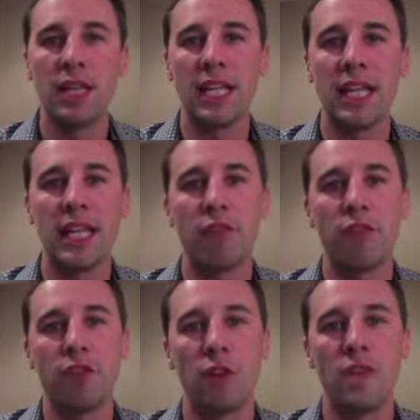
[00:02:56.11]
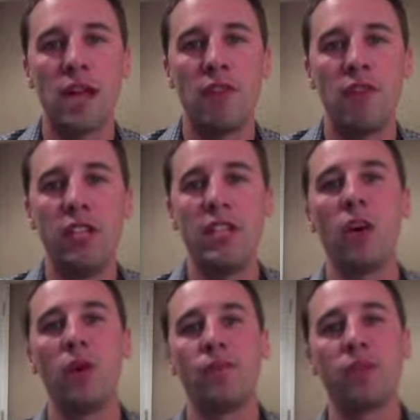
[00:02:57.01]
but linking them from that
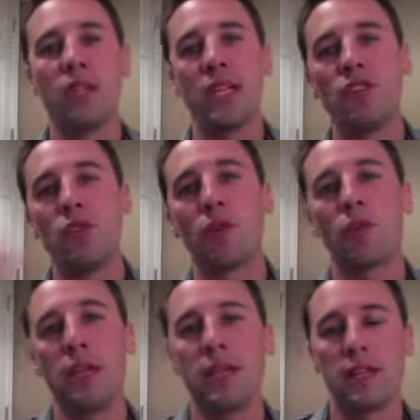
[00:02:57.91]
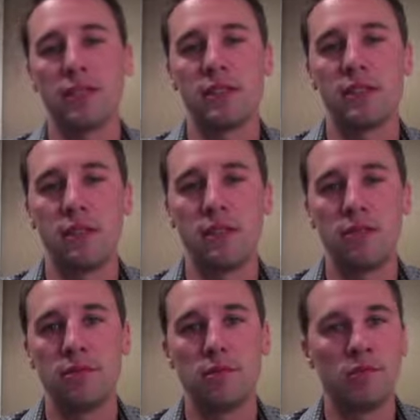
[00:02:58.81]
video into our brand casting site.
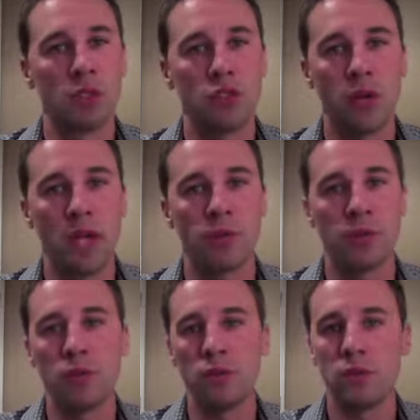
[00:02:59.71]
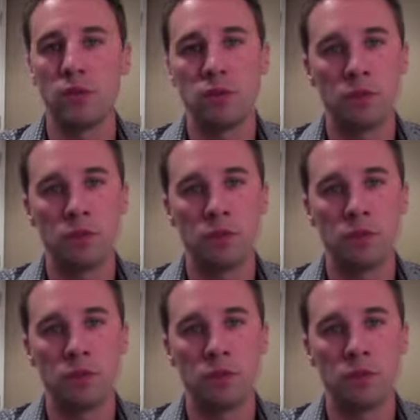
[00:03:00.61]
Trackable.